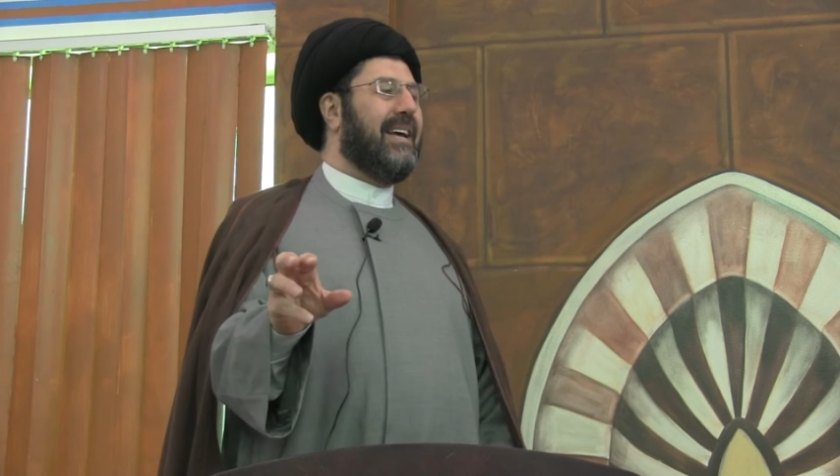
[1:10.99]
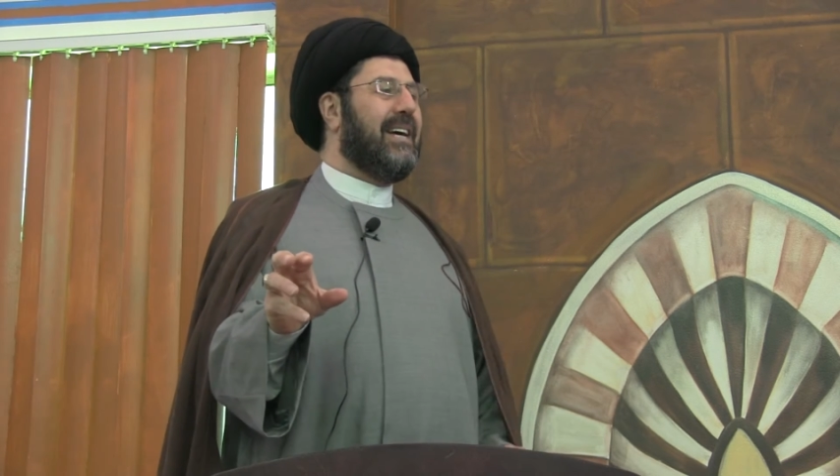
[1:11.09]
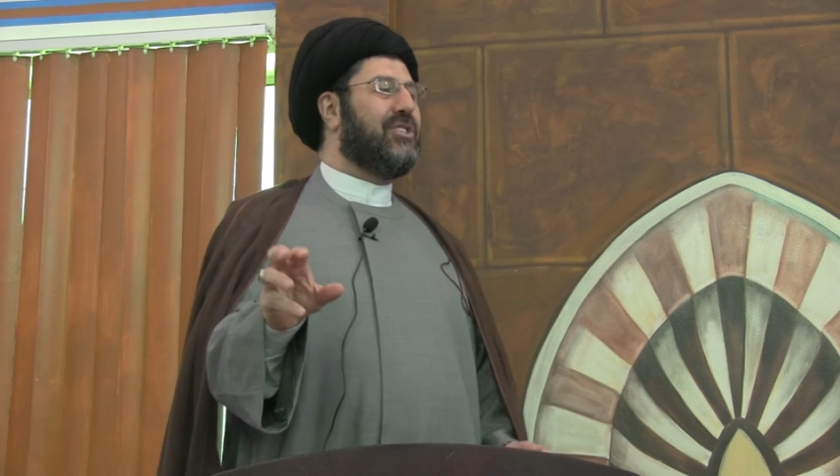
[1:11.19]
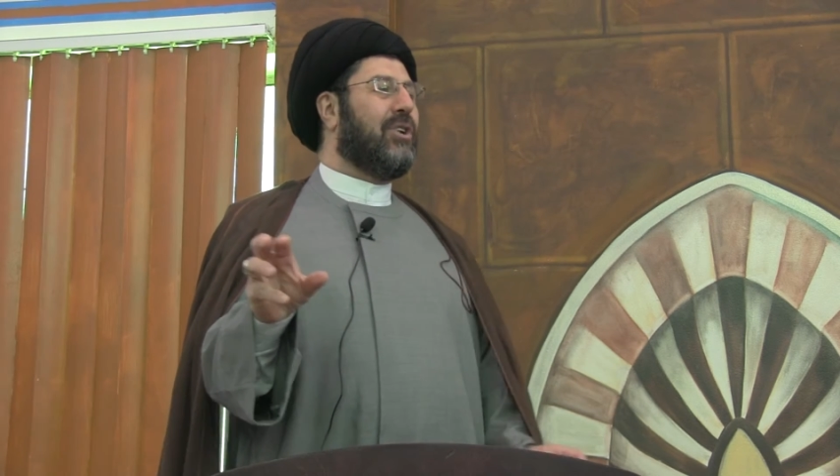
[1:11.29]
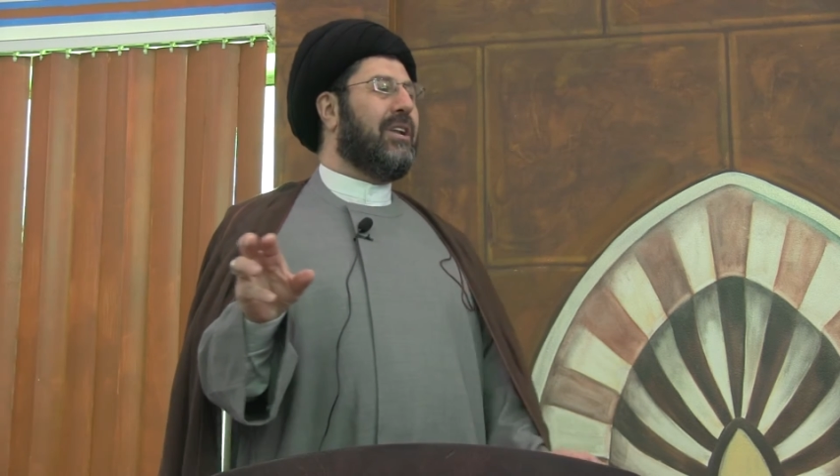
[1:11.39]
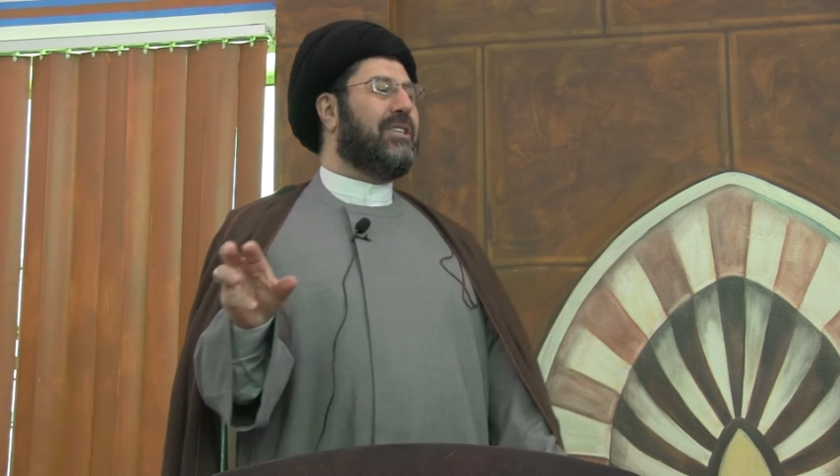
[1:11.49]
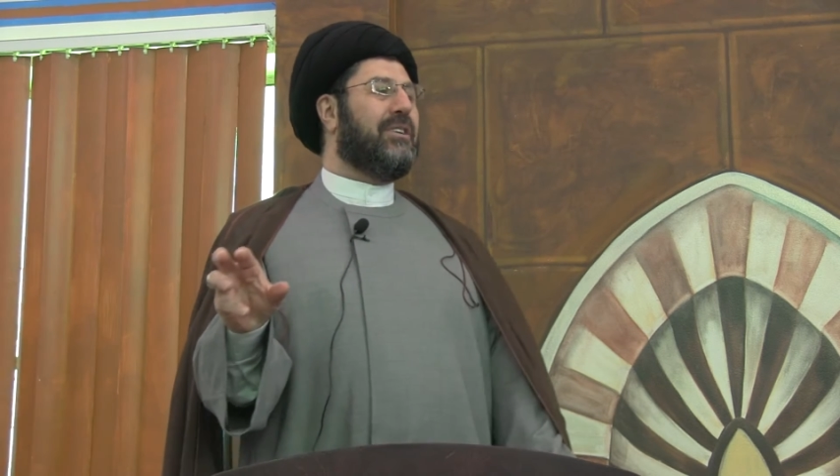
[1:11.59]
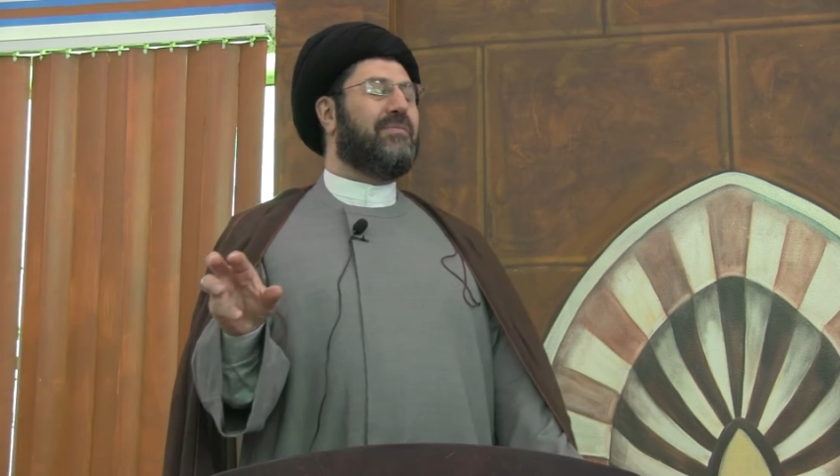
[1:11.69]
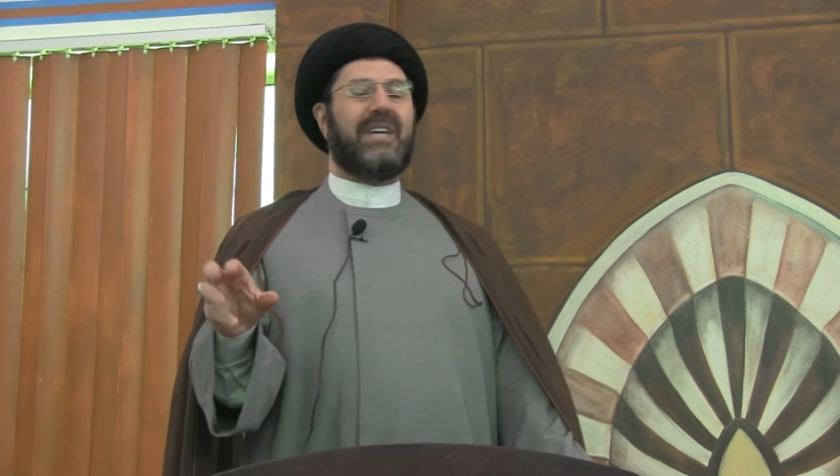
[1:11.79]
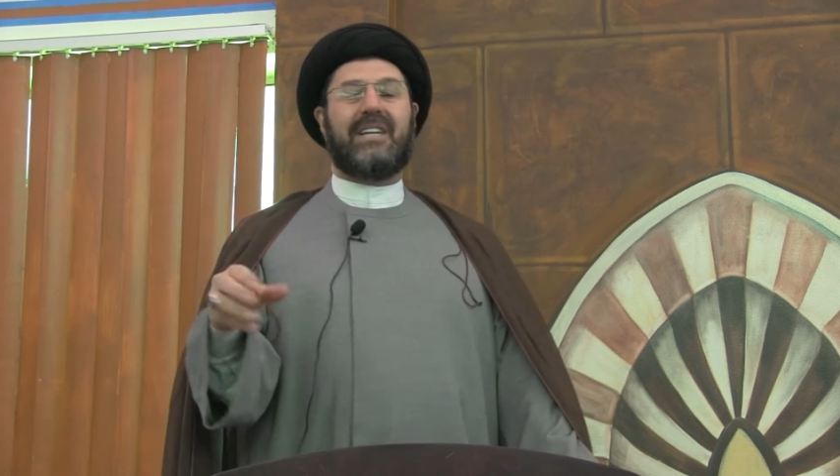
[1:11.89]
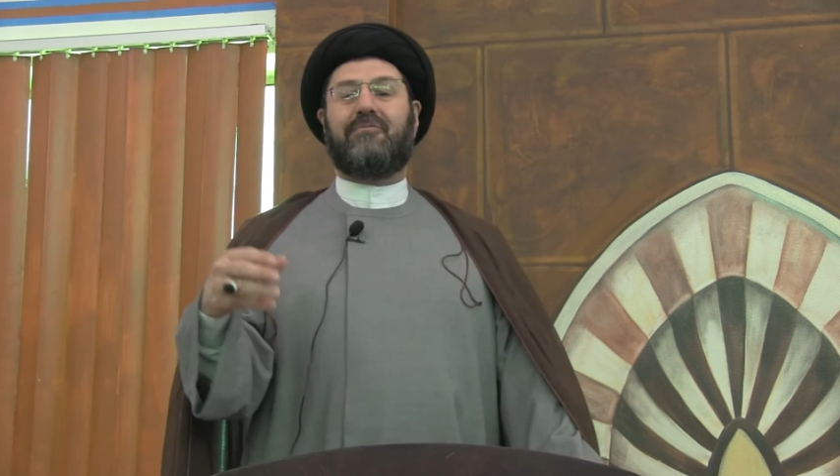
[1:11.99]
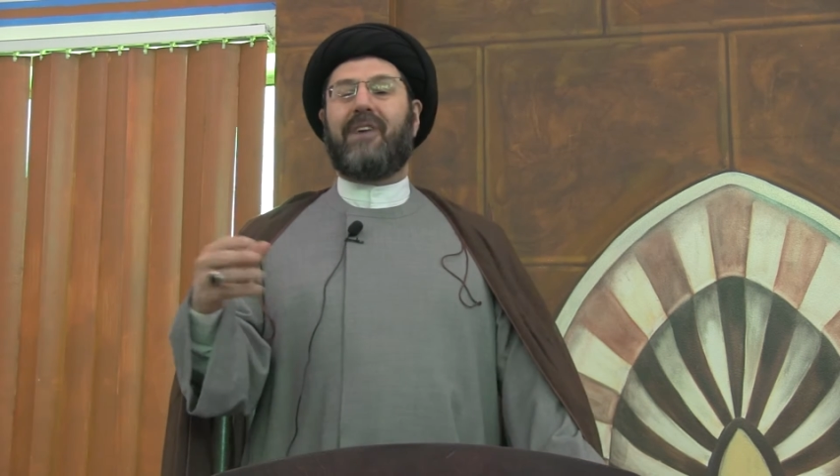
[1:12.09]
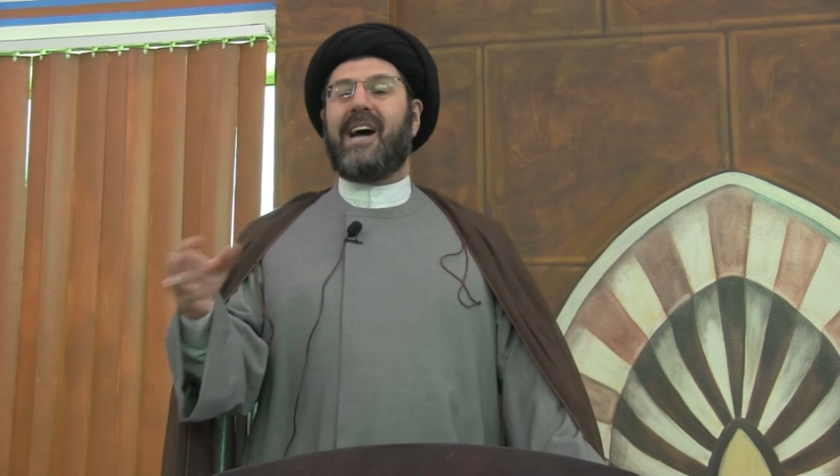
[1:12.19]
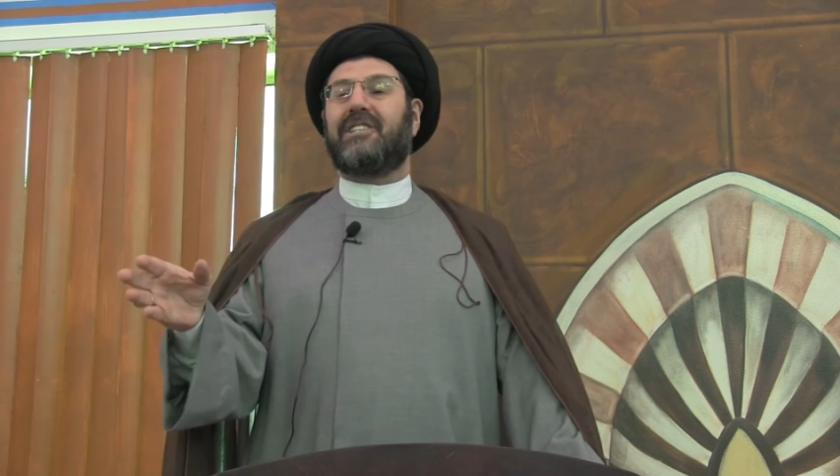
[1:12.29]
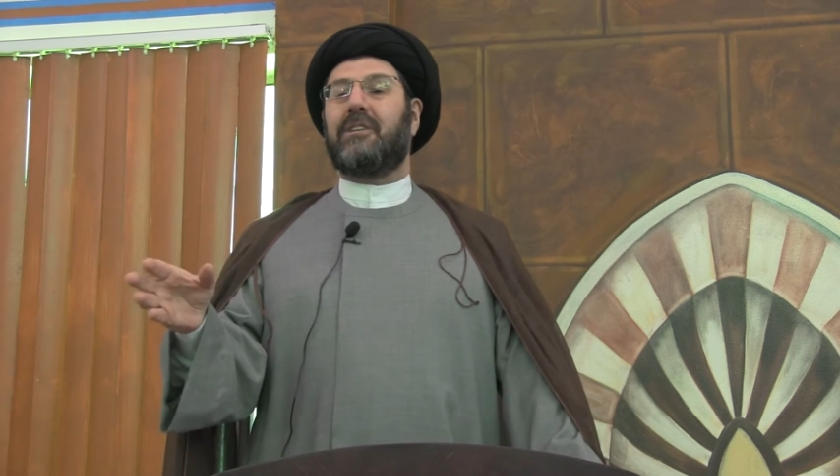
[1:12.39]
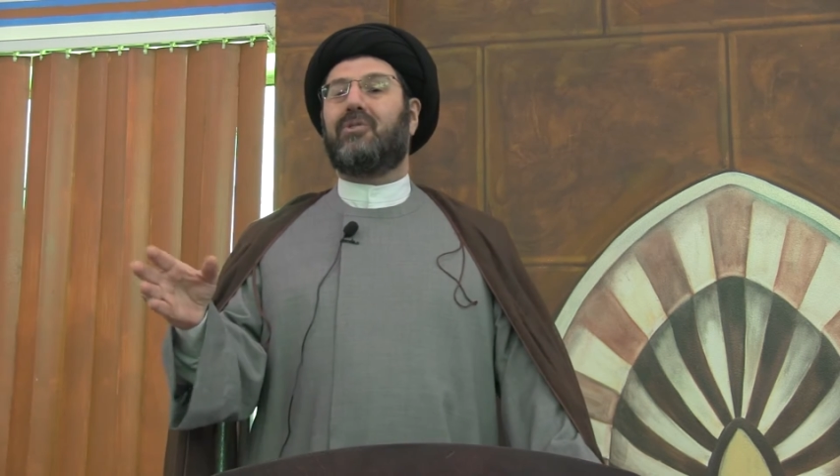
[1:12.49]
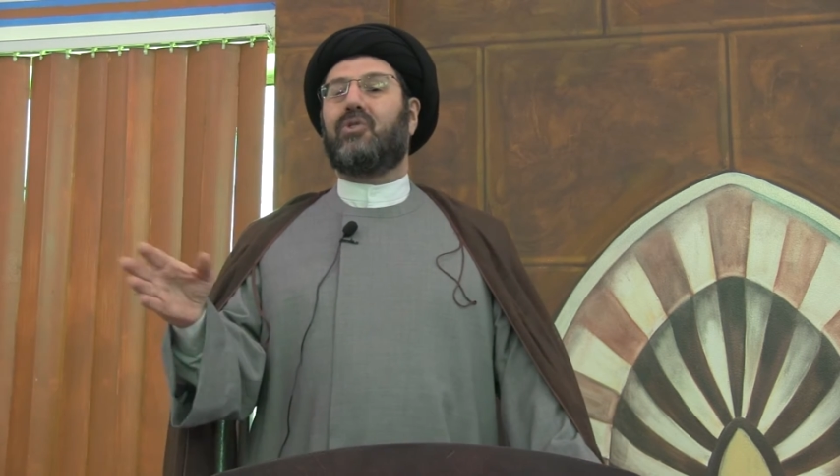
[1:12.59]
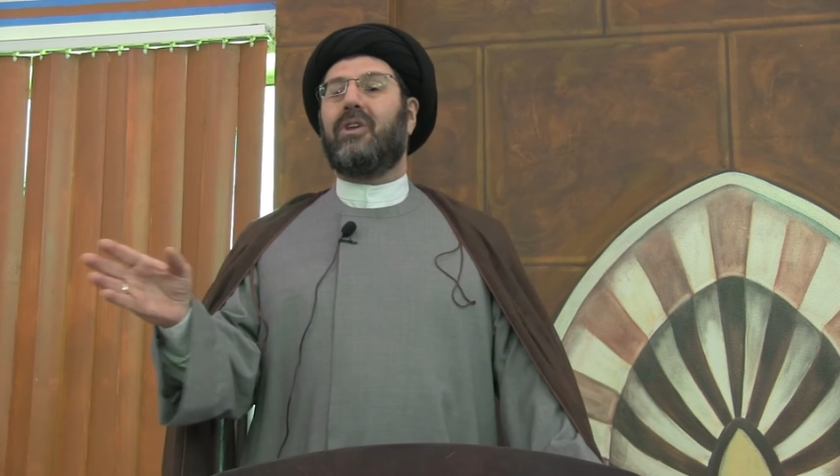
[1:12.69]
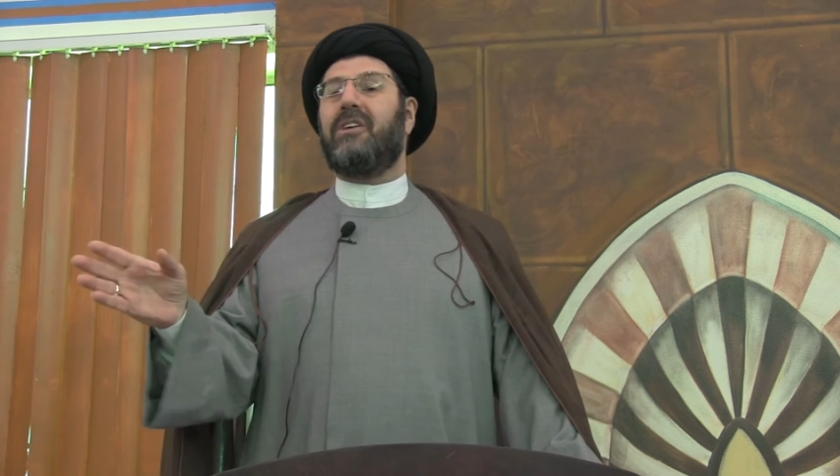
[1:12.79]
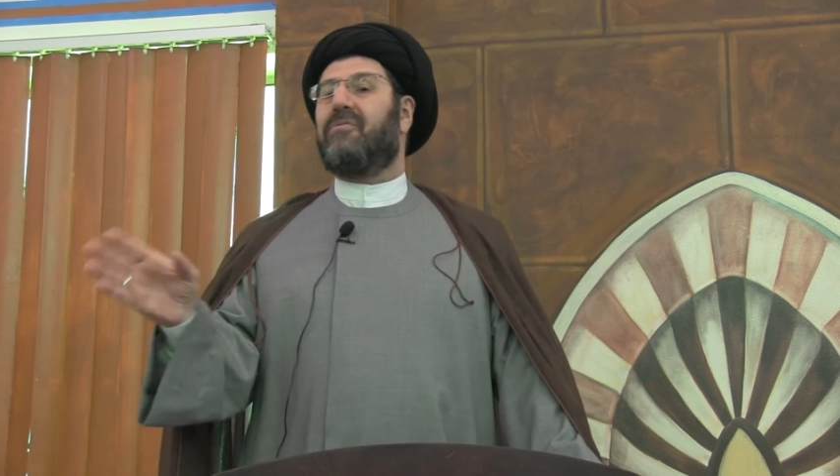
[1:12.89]
his relatives advised him
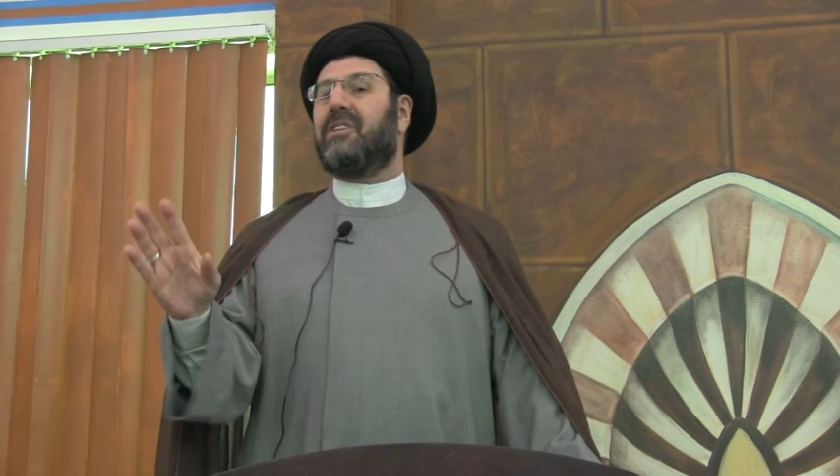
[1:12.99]
to leave.